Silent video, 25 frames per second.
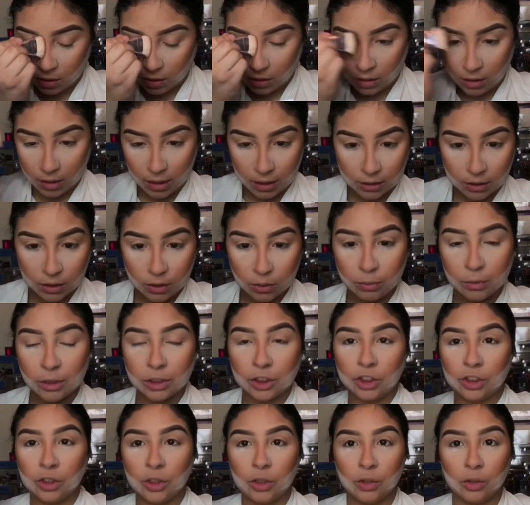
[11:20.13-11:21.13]
Not so
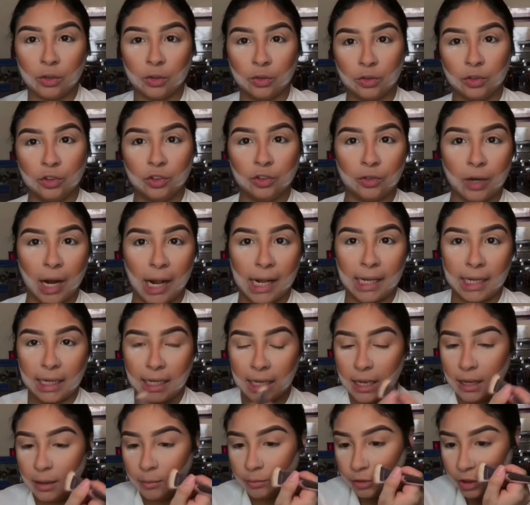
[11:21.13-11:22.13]
much, you know, dragging
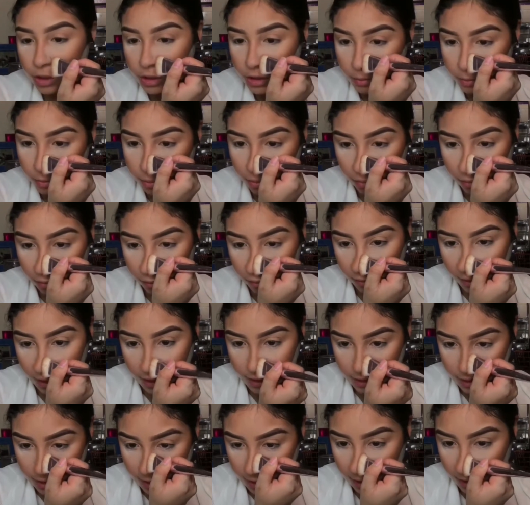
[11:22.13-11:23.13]
it. I'm just
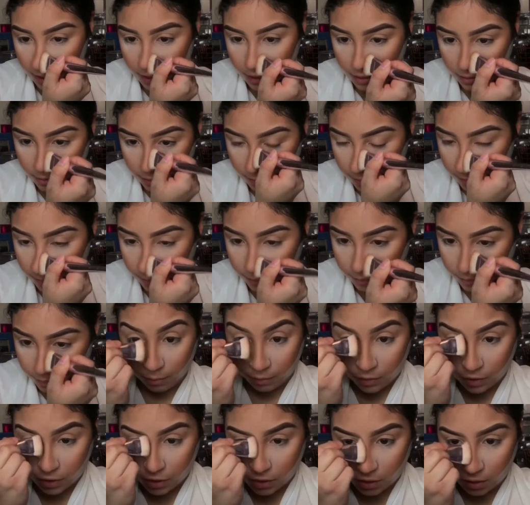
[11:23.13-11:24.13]
pressing it. I'm
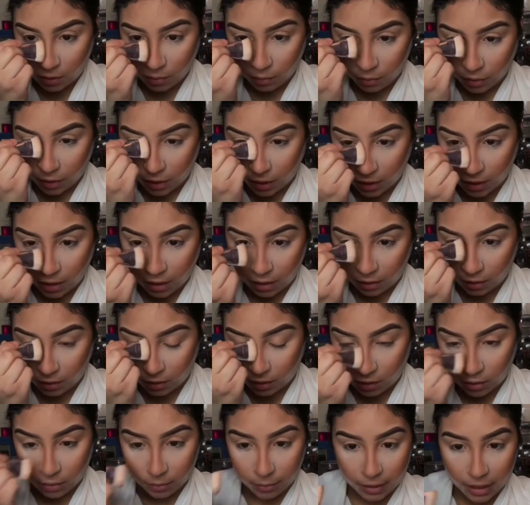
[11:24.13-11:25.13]
just going to bring it a
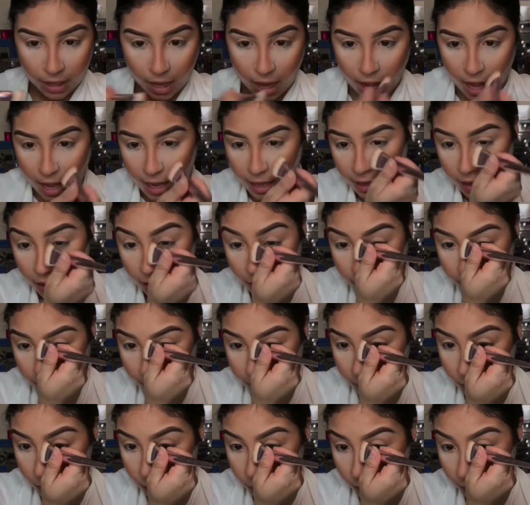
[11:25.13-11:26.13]
little bit high up
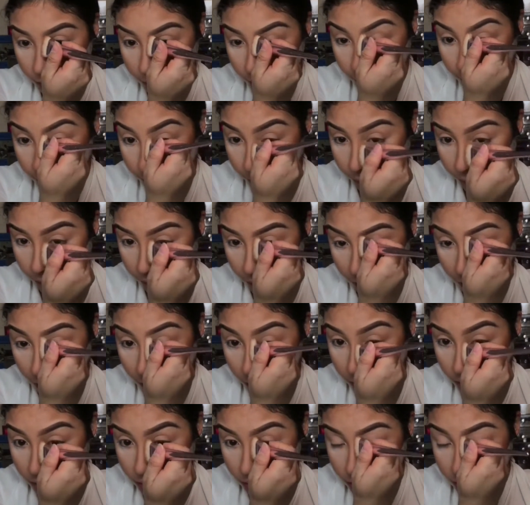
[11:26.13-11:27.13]
to where my
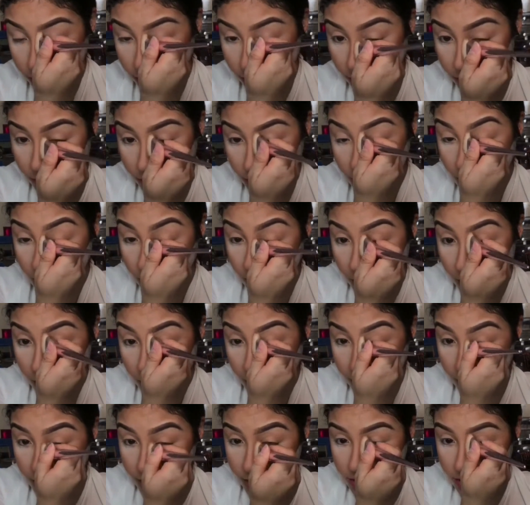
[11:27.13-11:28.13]
brow
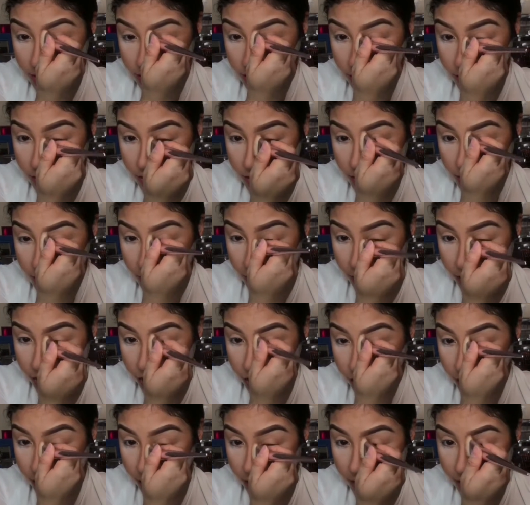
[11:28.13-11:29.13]
is, just
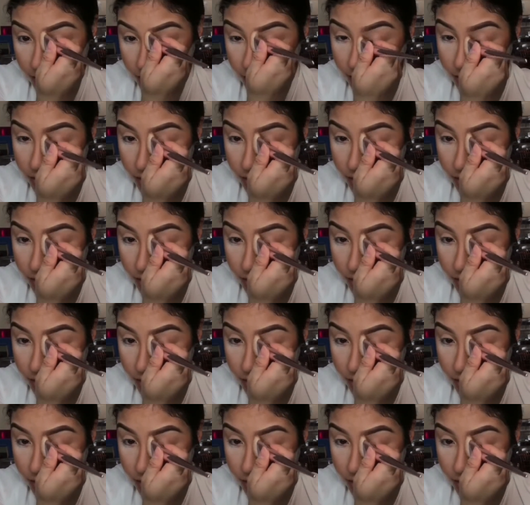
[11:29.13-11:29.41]
touching it.